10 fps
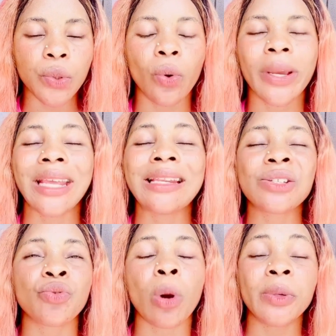So okay, this
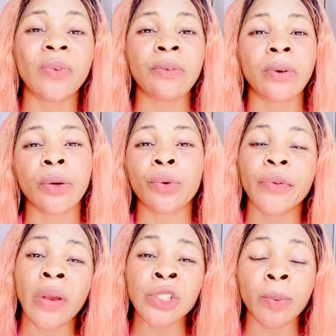scrub is very, very good.
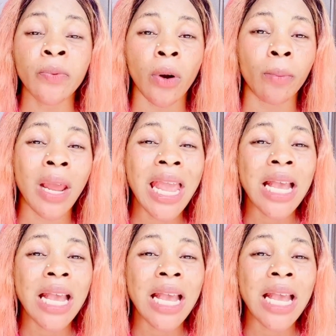If you are suffering from